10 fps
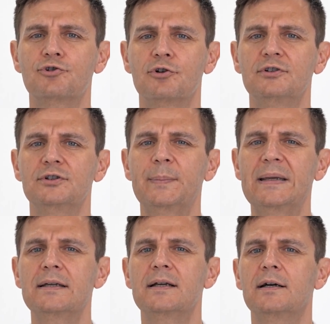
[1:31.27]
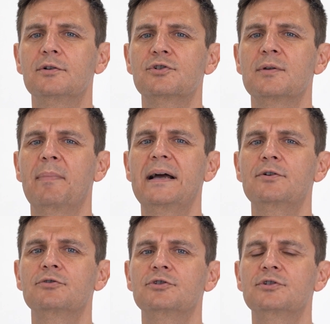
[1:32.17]
shoulder pain caused by
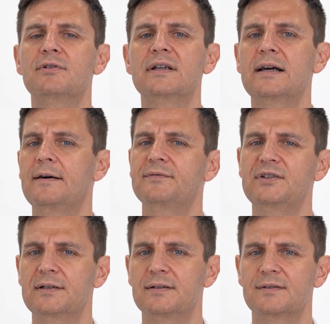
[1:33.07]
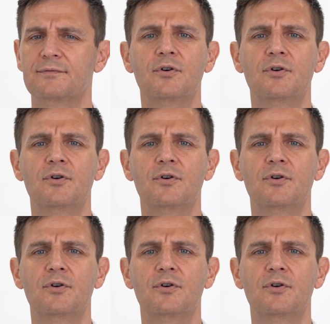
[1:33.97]
rotatory cuff tears,